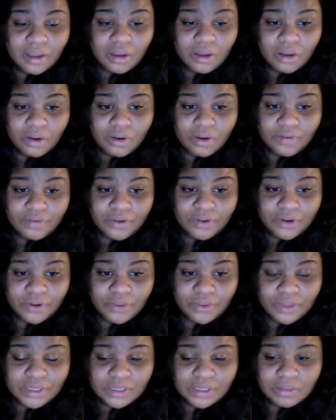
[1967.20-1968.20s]
or if you're
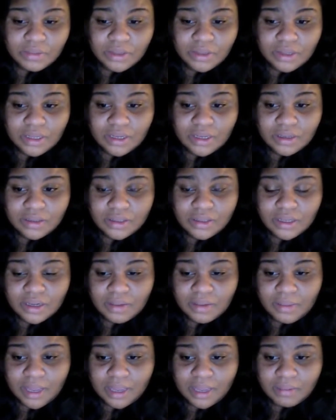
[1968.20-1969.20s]
doing something that's gonna
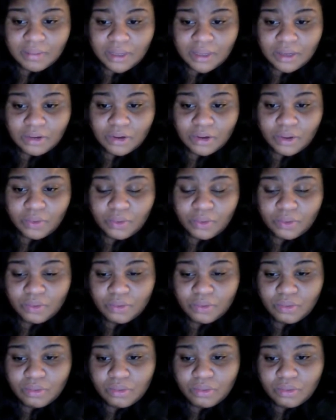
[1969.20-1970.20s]
make me, you know,
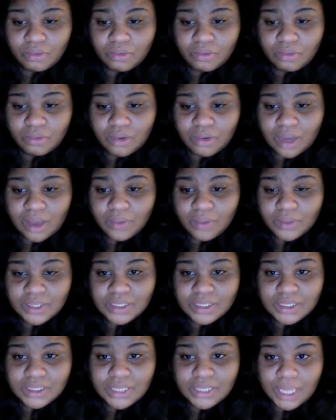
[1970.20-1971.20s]
not want
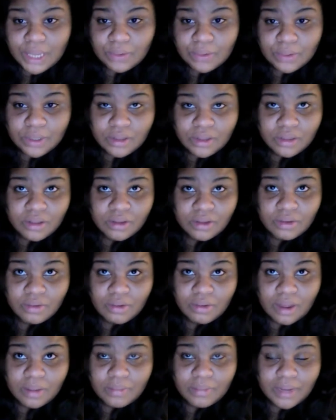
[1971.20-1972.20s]
to stay with you,
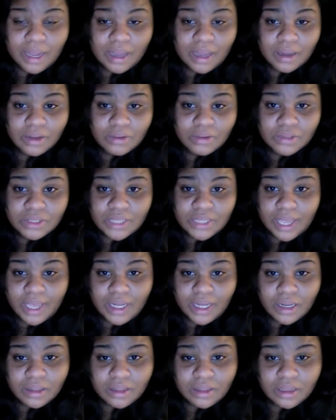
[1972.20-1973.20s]
I'm not gonna say
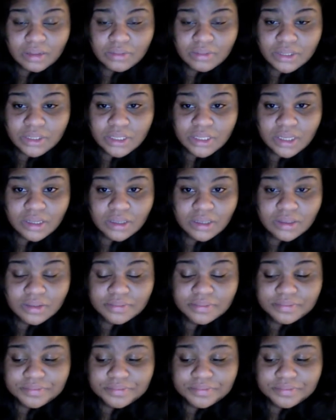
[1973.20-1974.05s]
anything. I'm just gonna